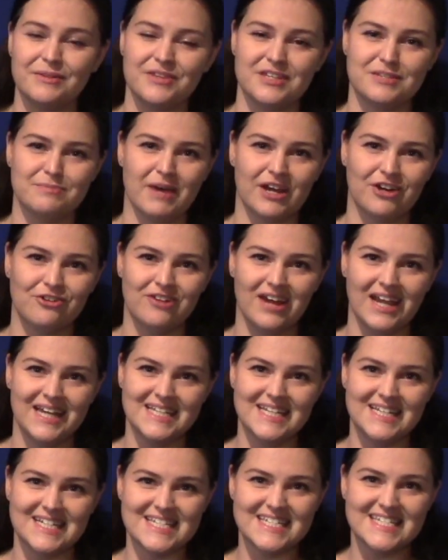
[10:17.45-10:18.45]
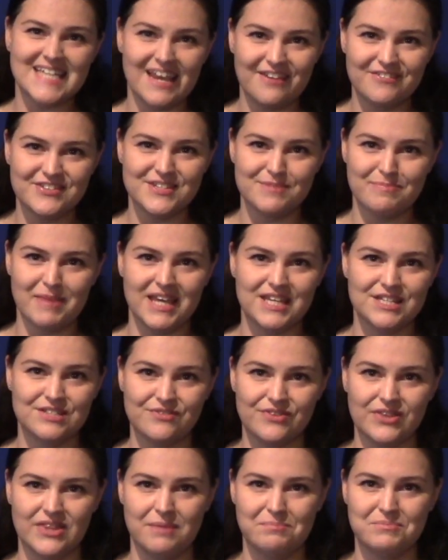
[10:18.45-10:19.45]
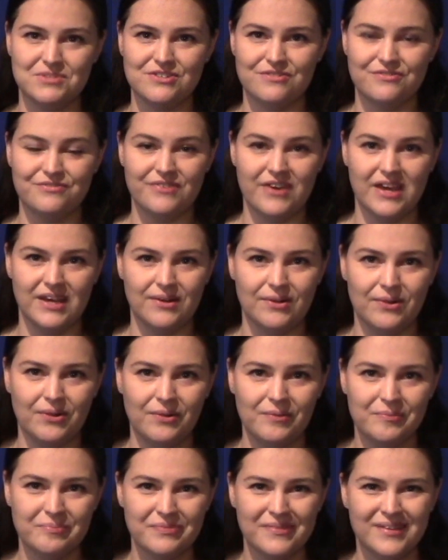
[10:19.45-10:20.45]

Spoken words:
is by creating a safe space for them to fail.